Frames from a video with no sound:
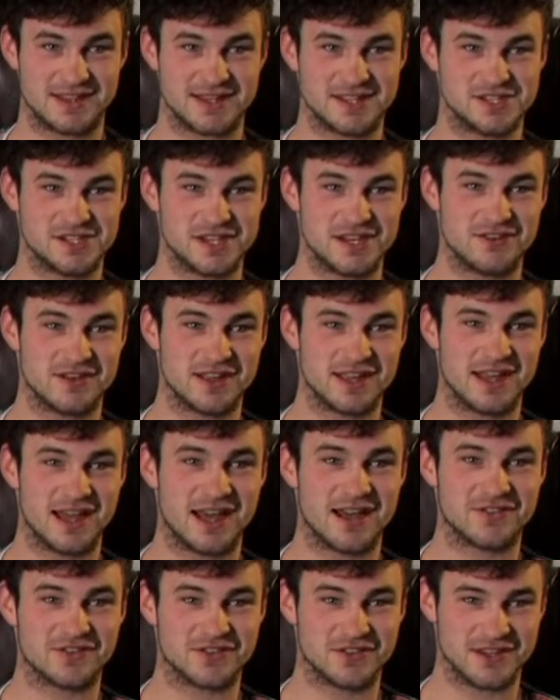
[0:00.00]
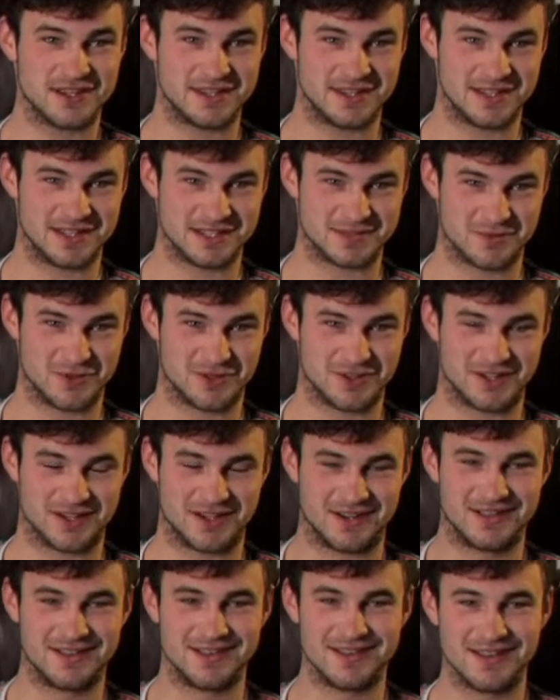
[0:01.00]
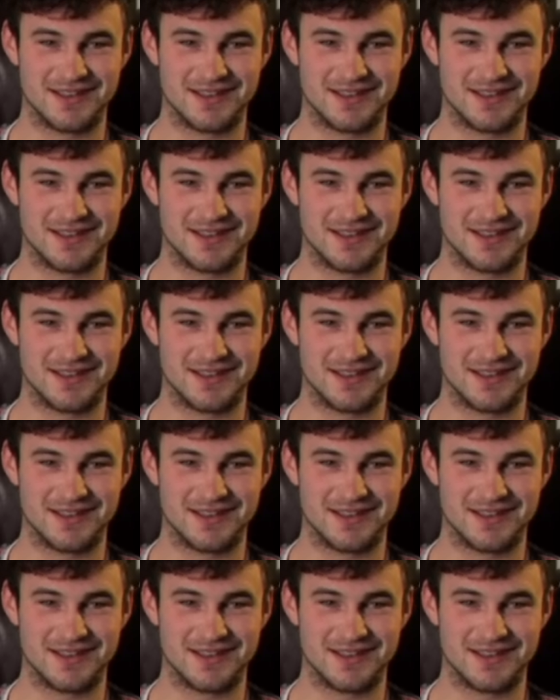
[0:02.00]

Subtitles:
Nigeria after eating his mother.